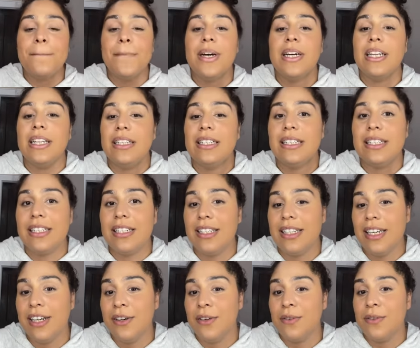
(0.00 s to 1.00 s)
But it's
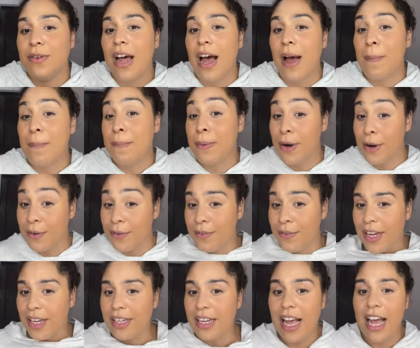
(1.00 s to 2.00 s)
still not
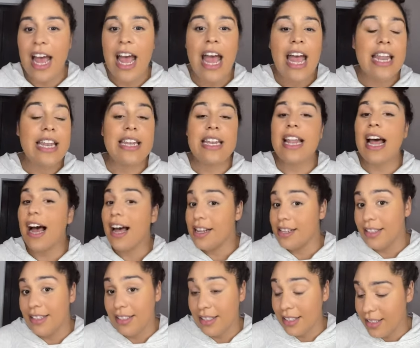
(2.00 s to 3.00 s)
perfect.
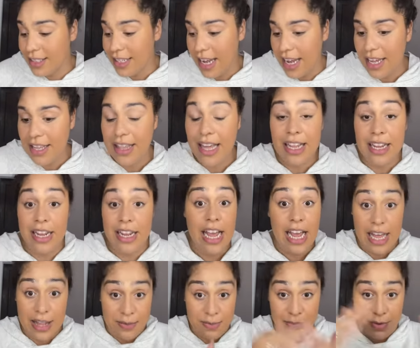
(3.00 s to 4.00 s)
Not to say
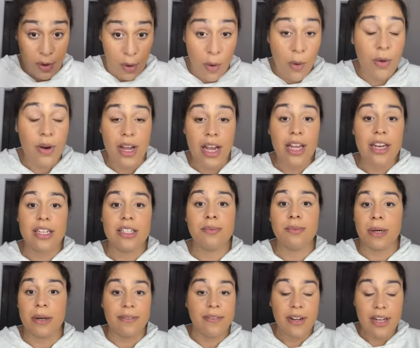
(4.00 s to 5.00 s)
that the whole kit
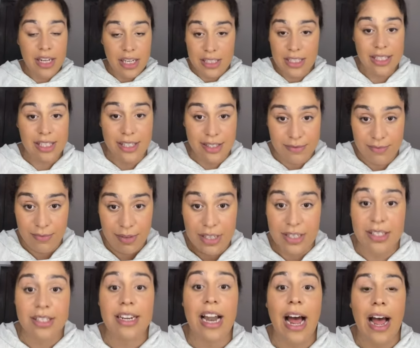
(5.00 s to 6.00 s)
is perfect because it's
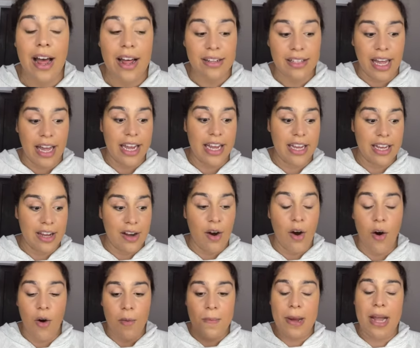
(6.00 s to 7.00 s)
not like,
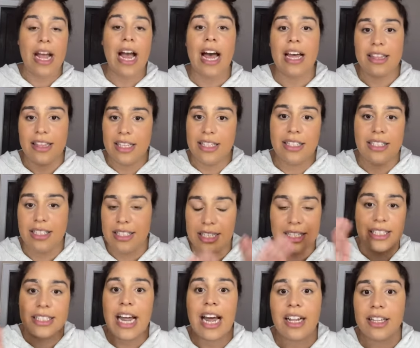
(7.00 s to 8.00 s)
oh my God, this is
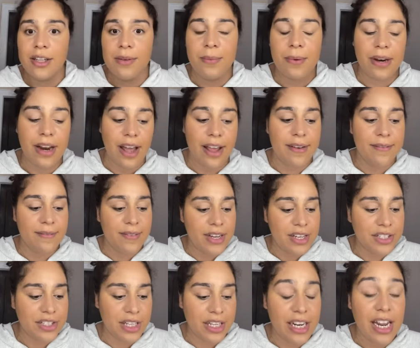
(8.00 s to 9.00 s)
exactly what I
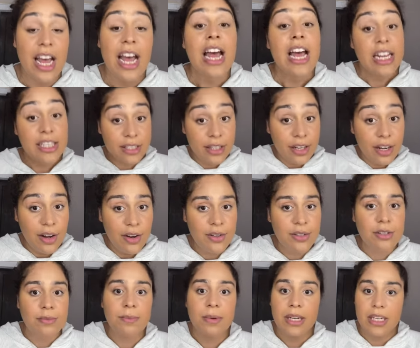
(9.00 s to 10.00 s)
envision. It's
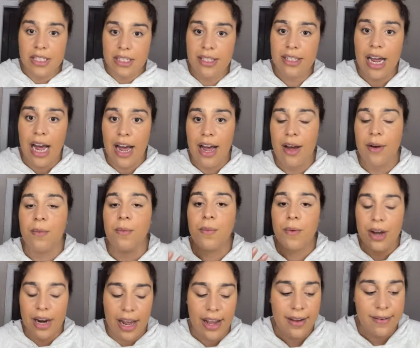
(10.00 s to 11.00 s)
close, but it's not
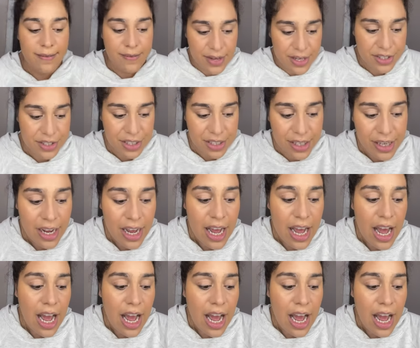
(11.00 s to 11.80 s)
what I envision.